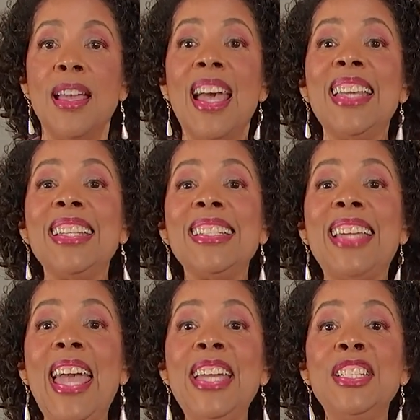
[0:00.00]
and
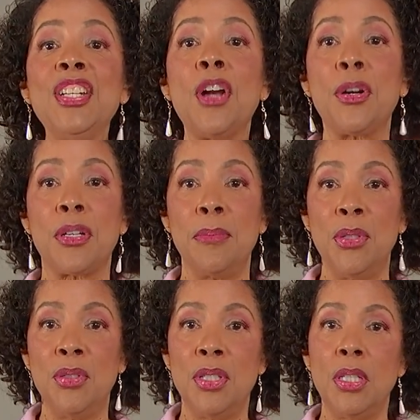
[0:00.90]
engaging our
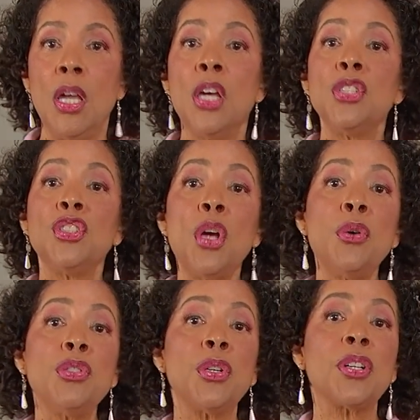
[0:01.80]
community
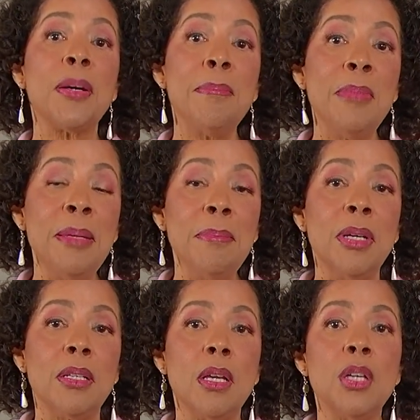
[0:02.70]
shows your commitment